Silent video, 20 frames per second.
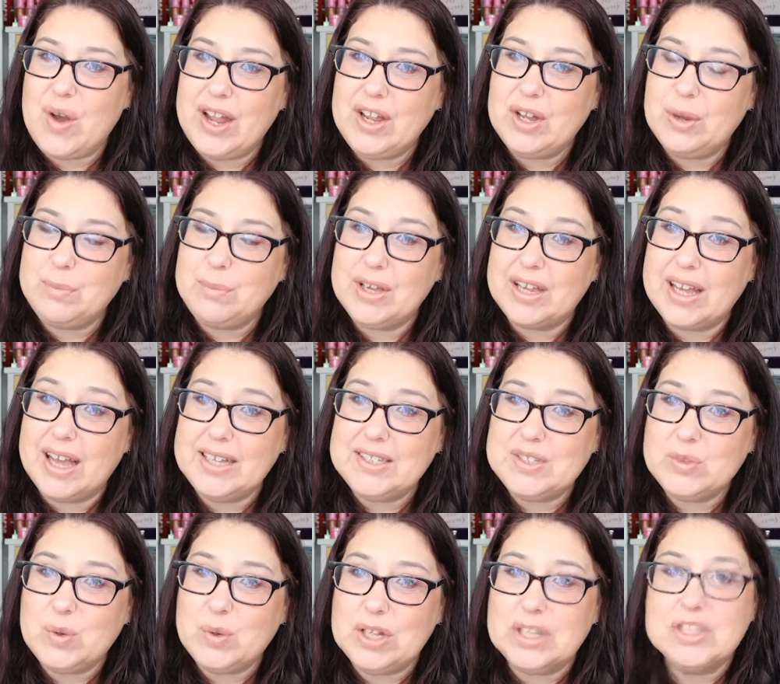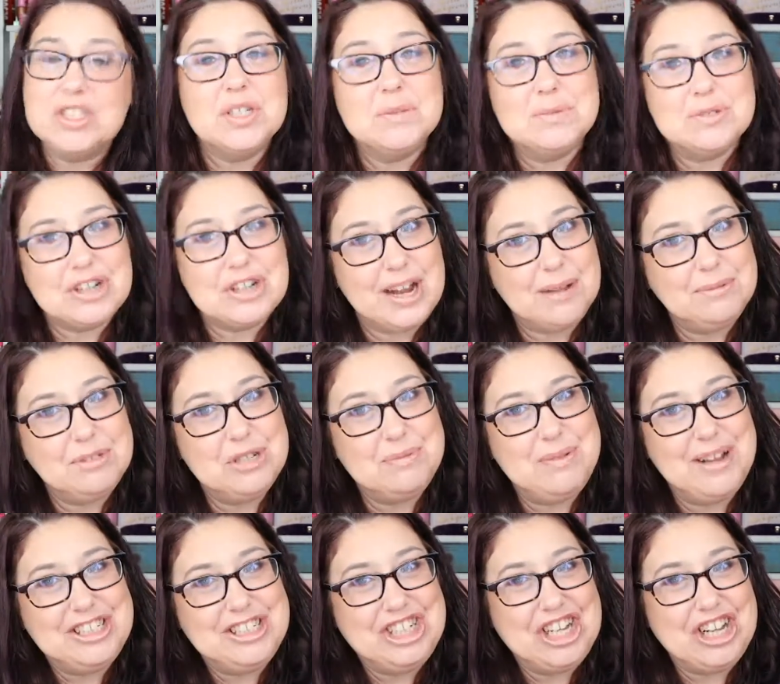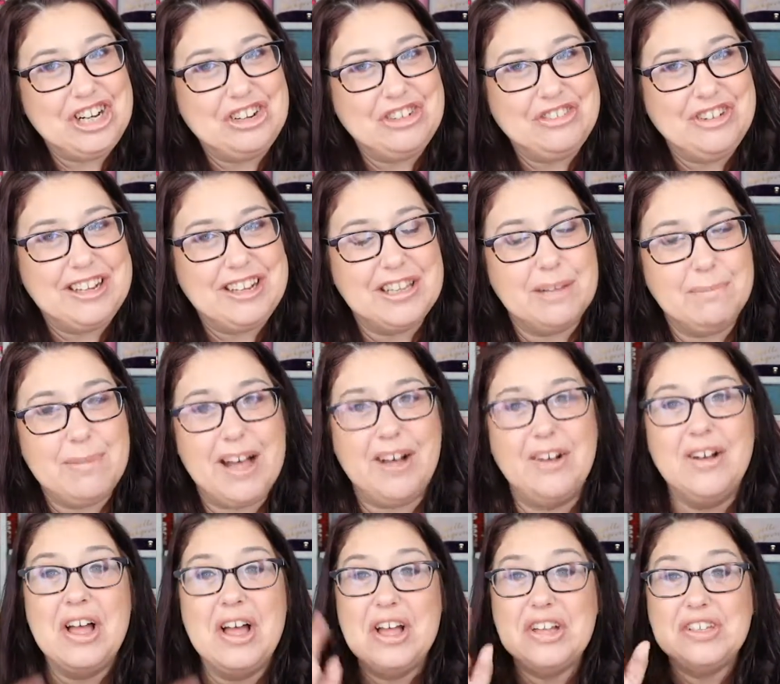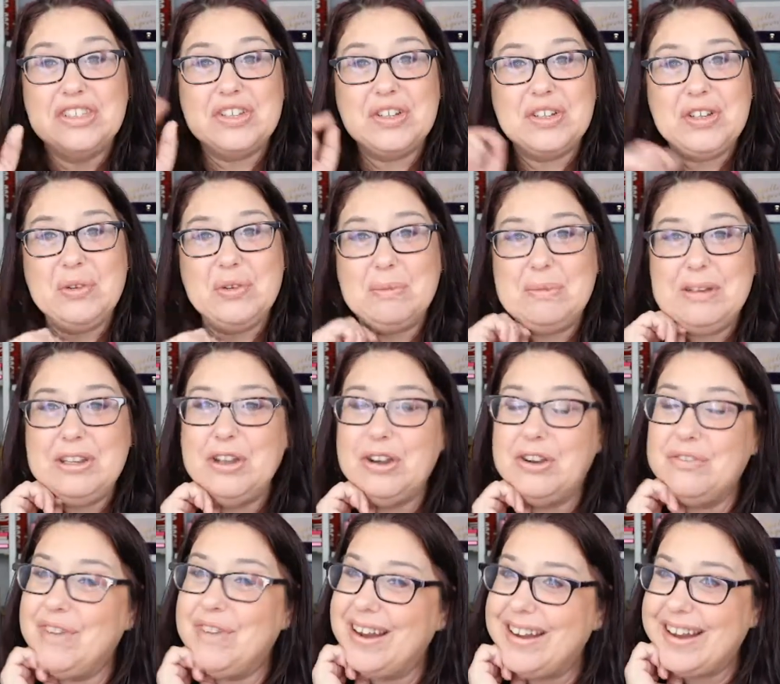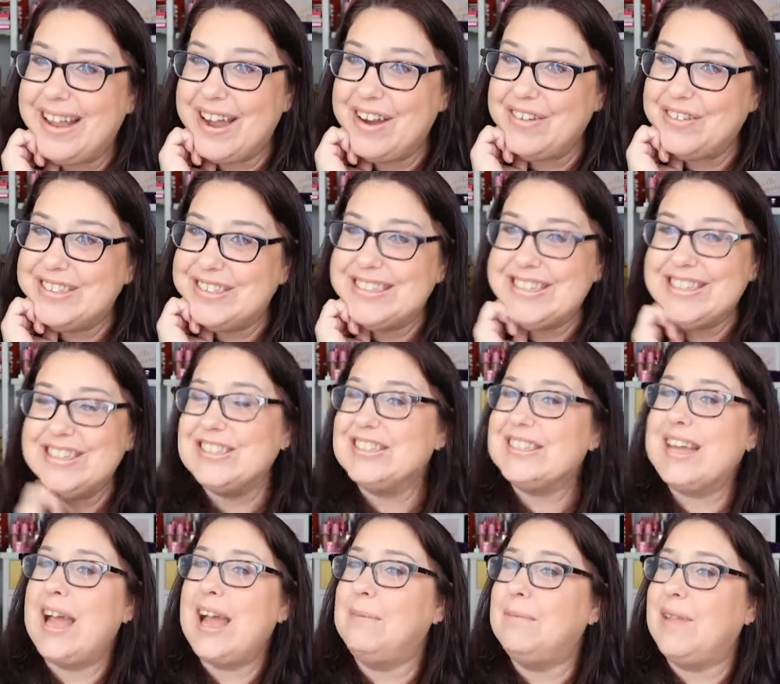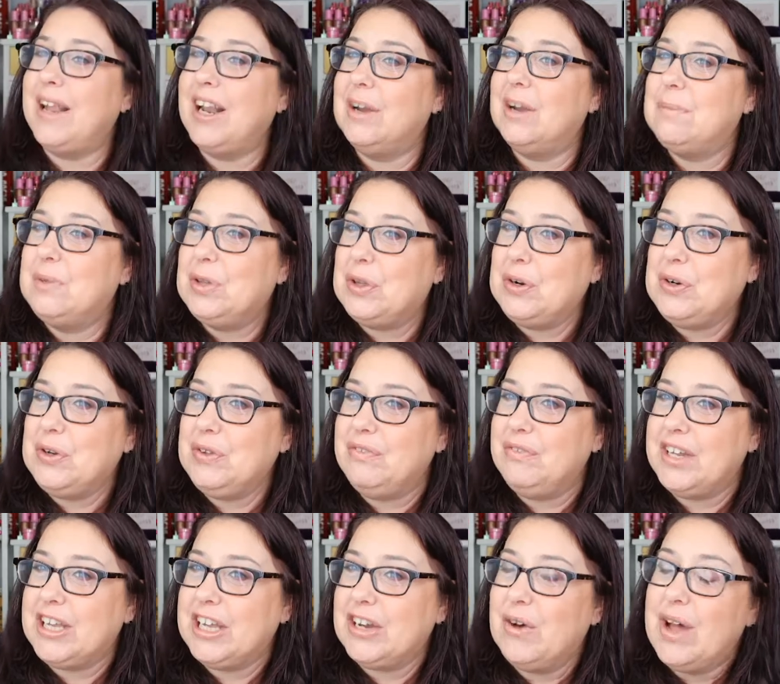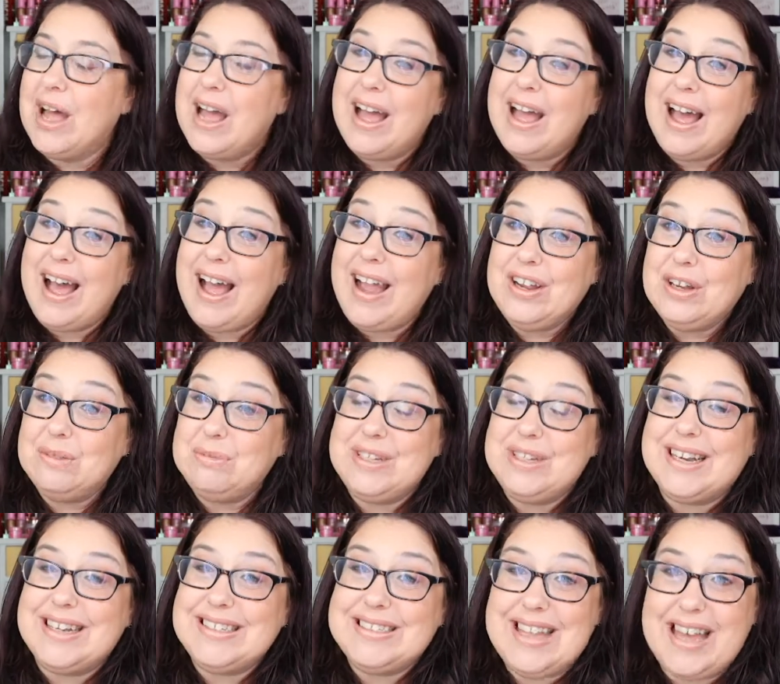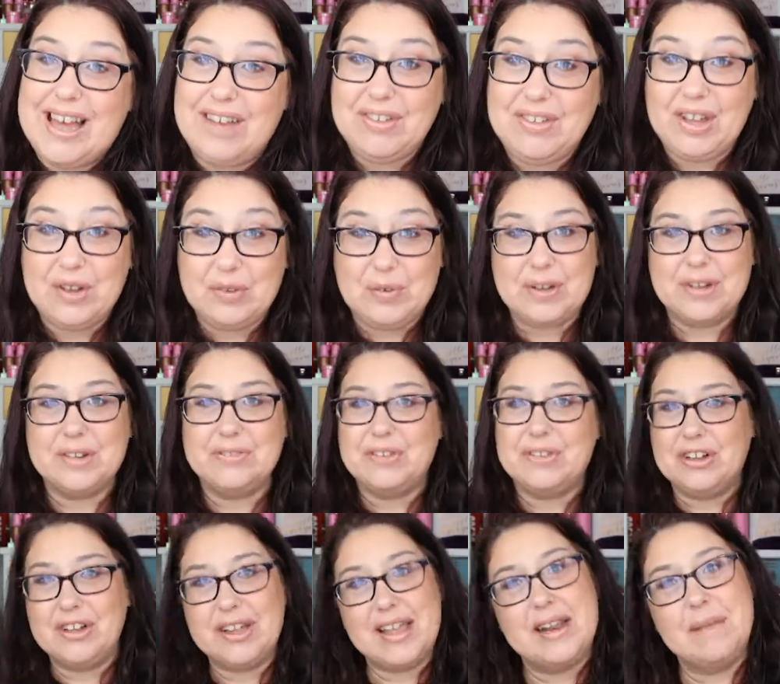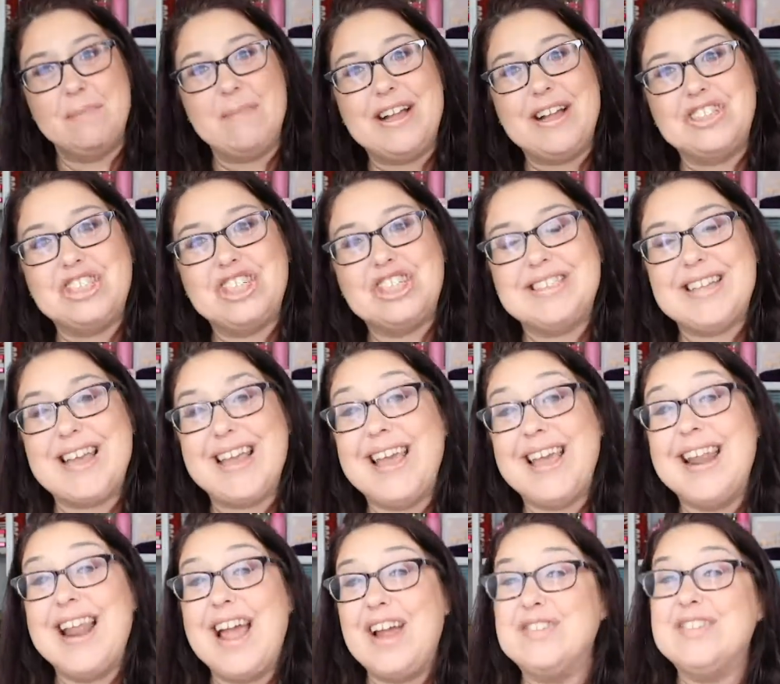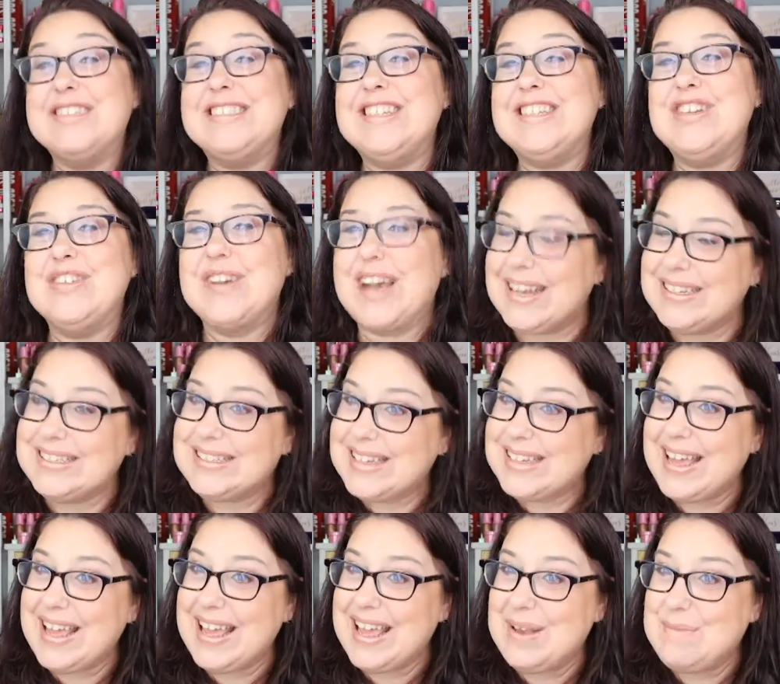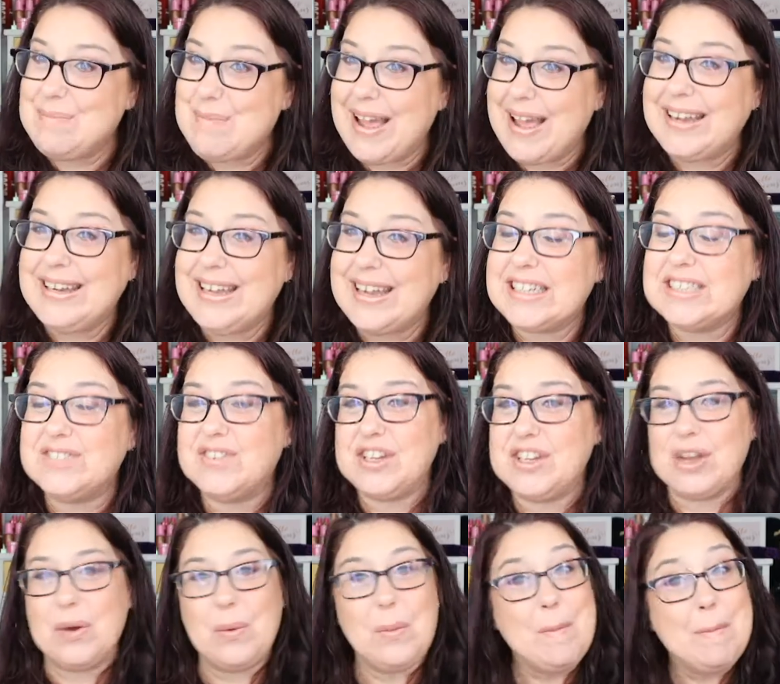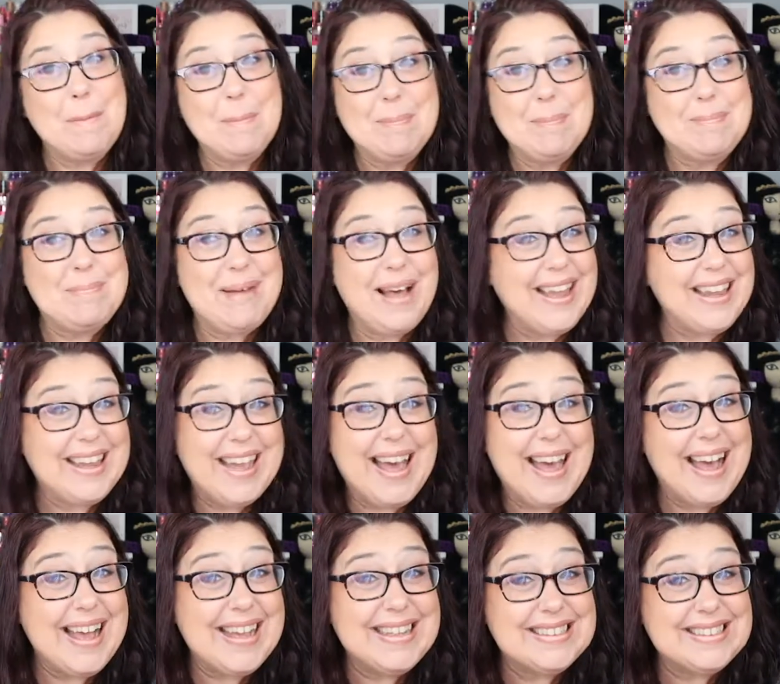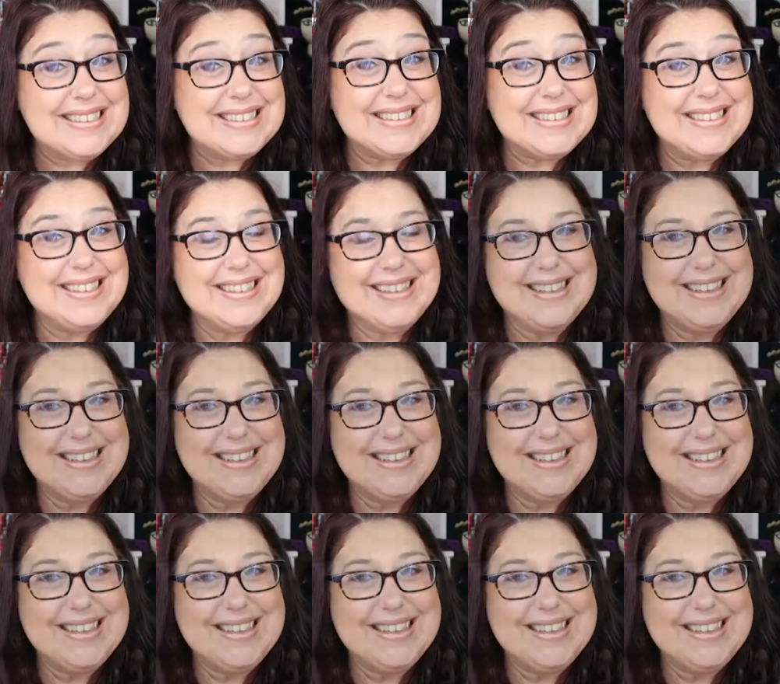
I hope you guys will subscribe to my channel and ring the bell so you will be notified every single time that I upload a new video. I hope you guys have a wonderful and a magical day, and I will see you guys in my next video. Bye guys!